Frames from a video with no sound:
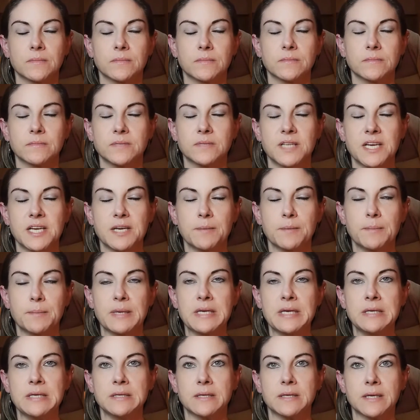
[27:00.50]
take a
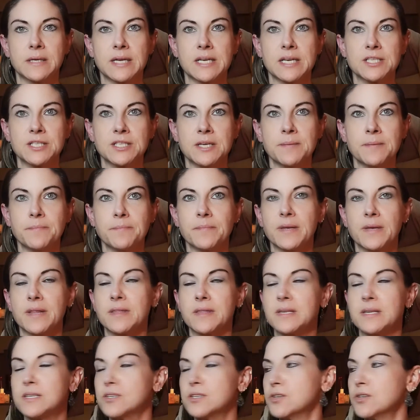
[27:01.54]
beat, catch up, and
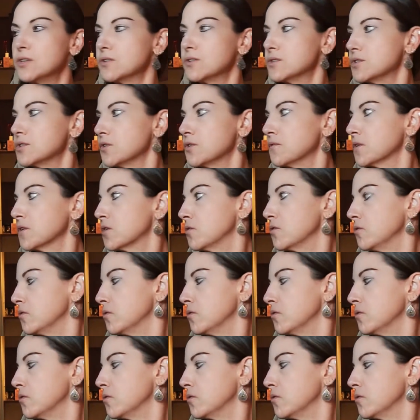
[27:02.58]
then do your cervical